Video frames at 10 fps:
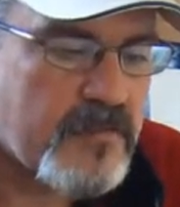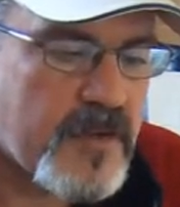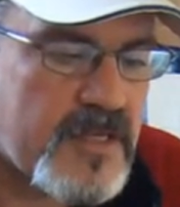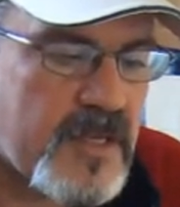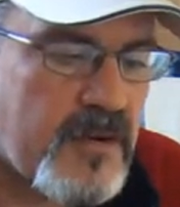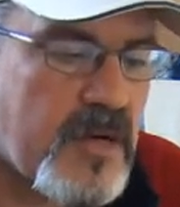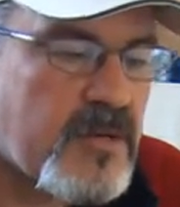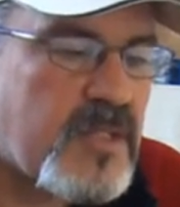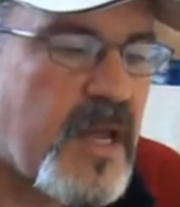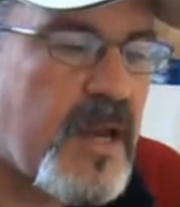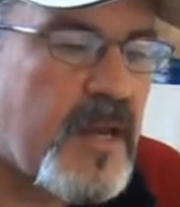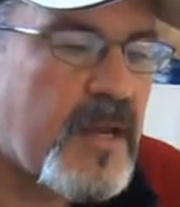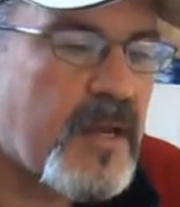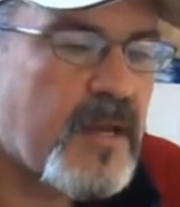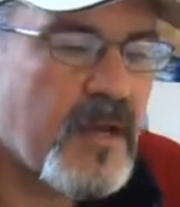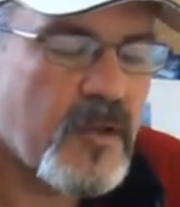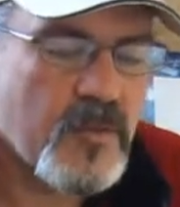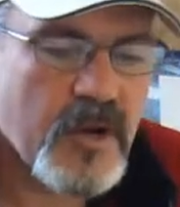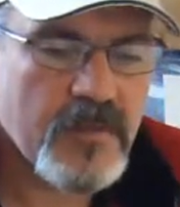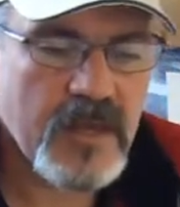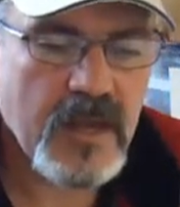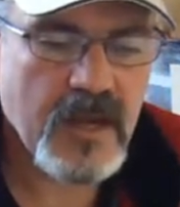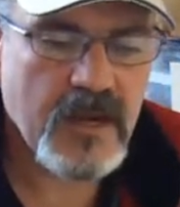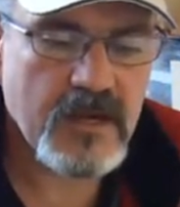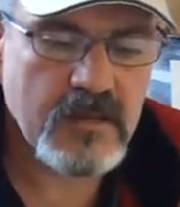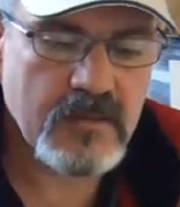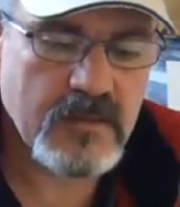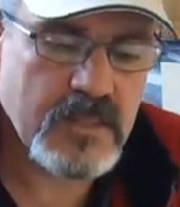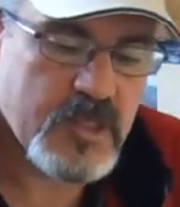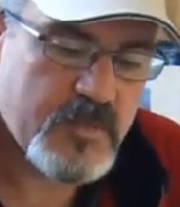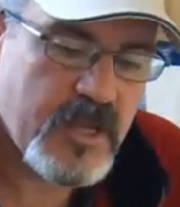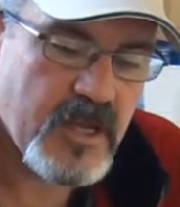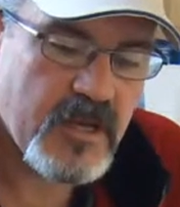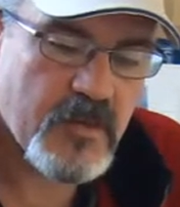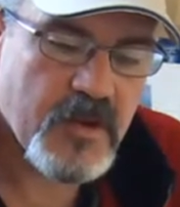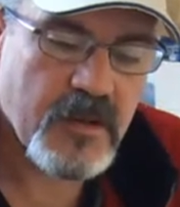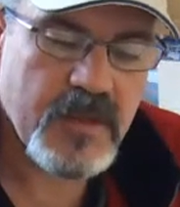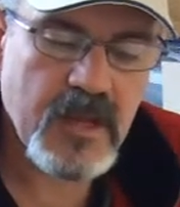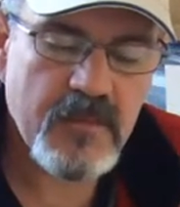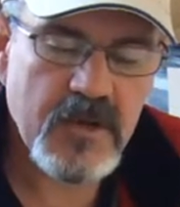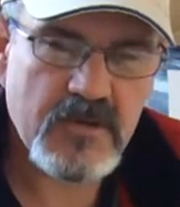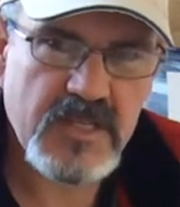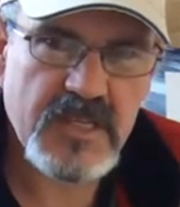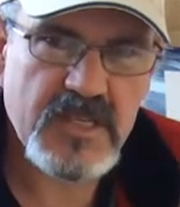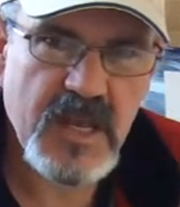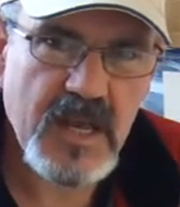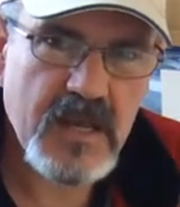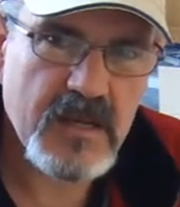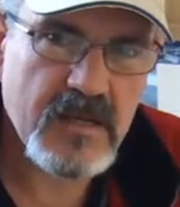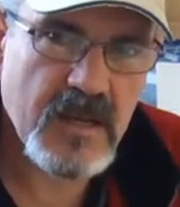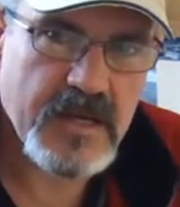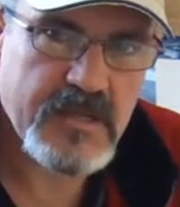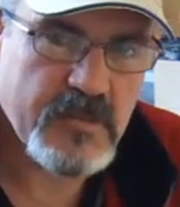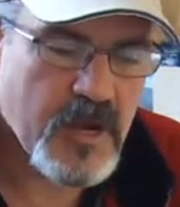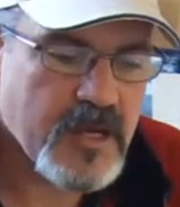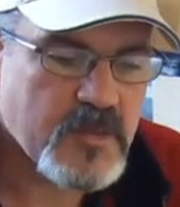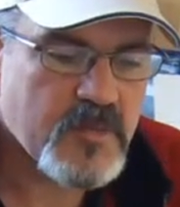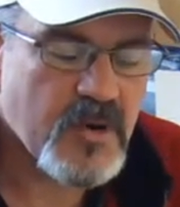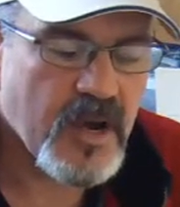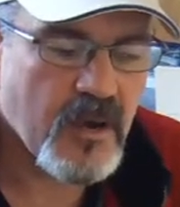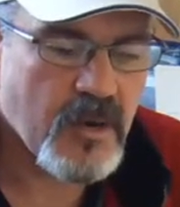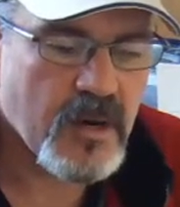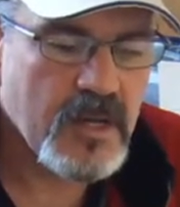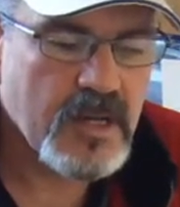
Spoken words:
fussing around sanding it, you probably get, in speed, you probably get about 6 to 8 extra miles per hour.